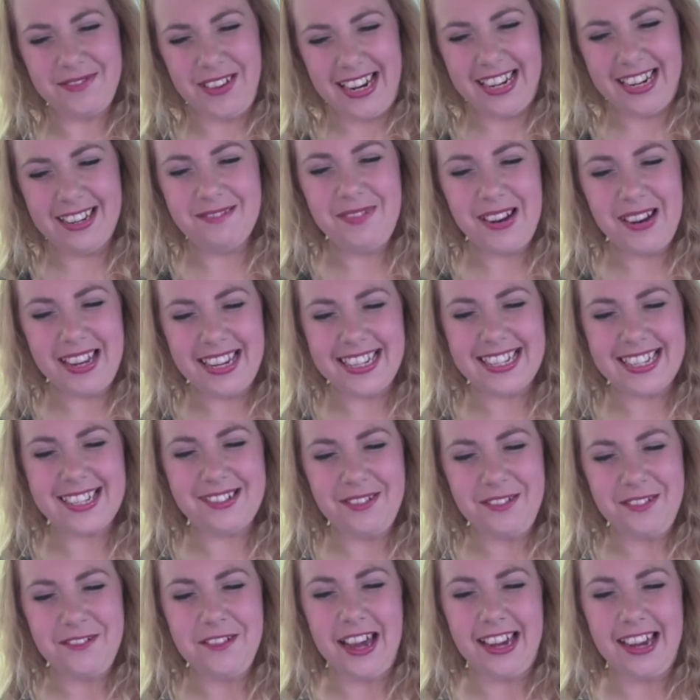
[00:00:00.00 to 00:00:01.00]
really pleased
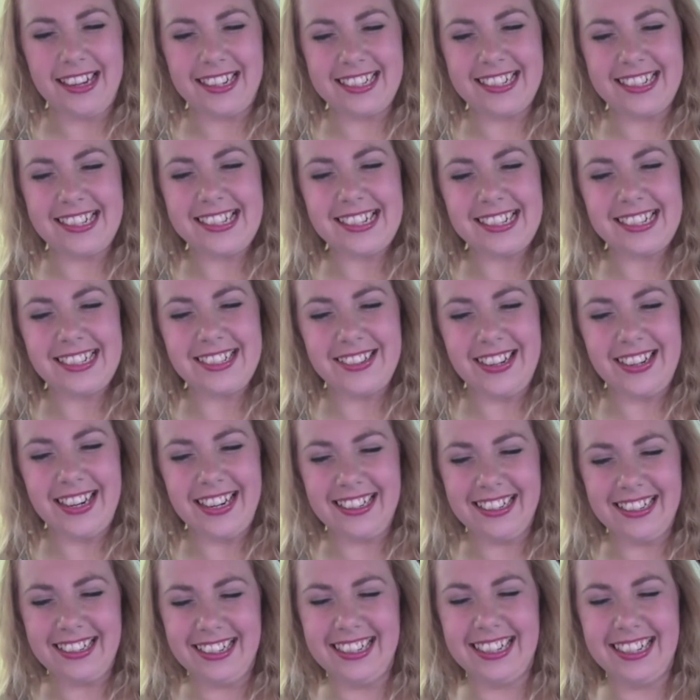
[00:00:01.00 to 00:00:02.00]
with that,
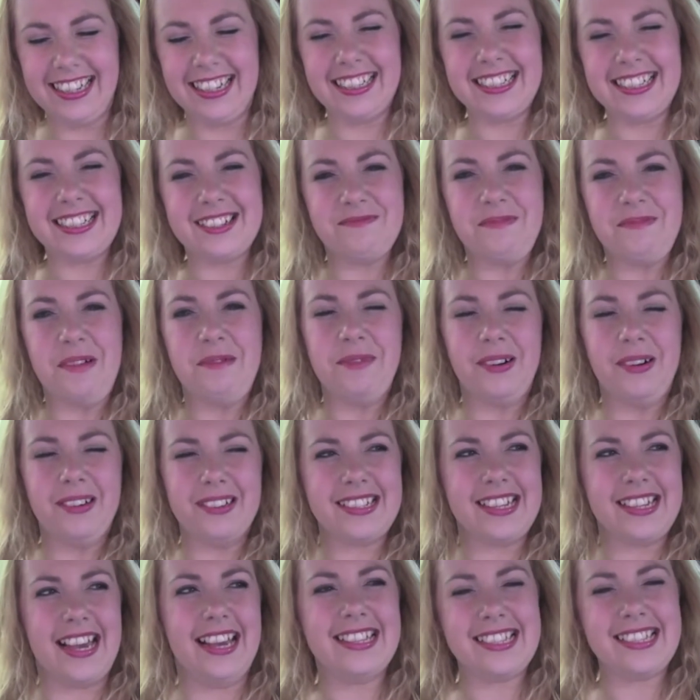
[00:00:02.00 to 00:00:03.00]
considering I'd done my
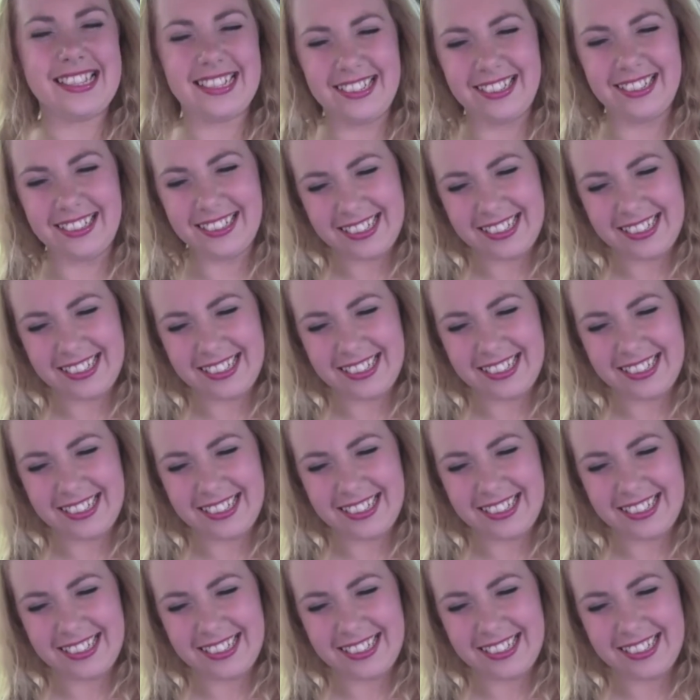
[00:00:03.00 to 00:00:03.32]
mock test and